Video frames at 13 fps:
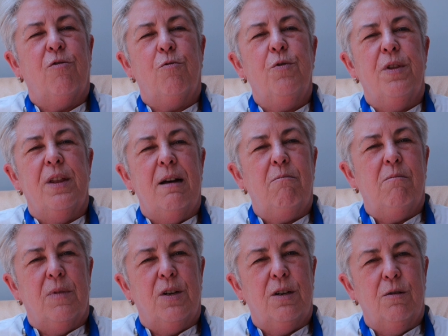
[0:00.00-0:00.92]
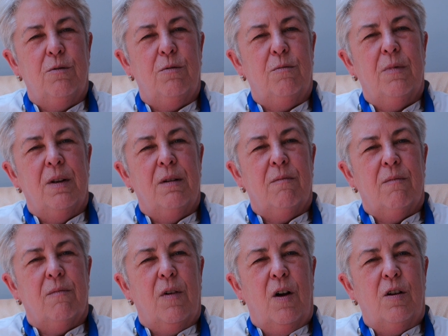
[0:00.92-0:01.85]
through them to
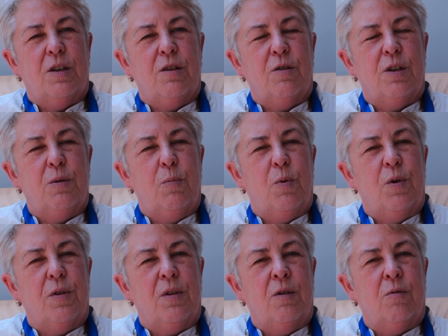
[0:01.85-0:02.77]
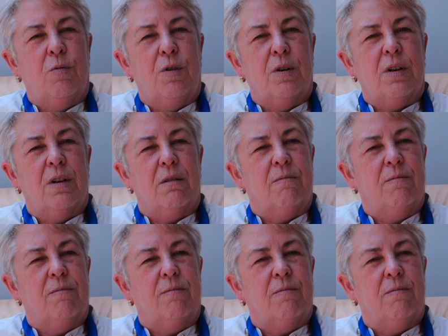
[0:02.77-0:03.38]
also support their work.